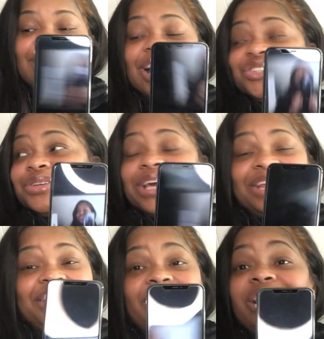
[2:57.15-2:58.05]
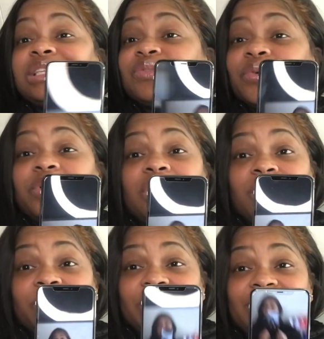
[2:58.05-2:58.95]
actually got a case for it
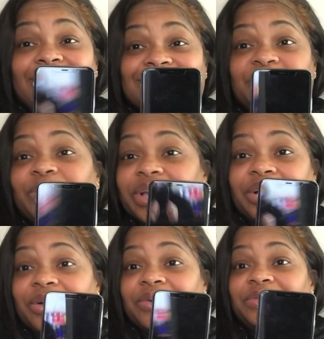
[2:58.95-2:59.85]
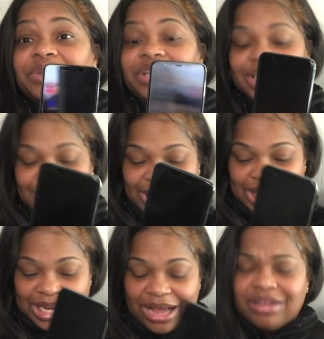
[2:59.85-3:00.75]
already as well.
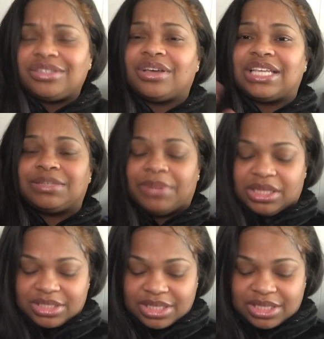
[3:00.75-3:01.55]
And I also got some other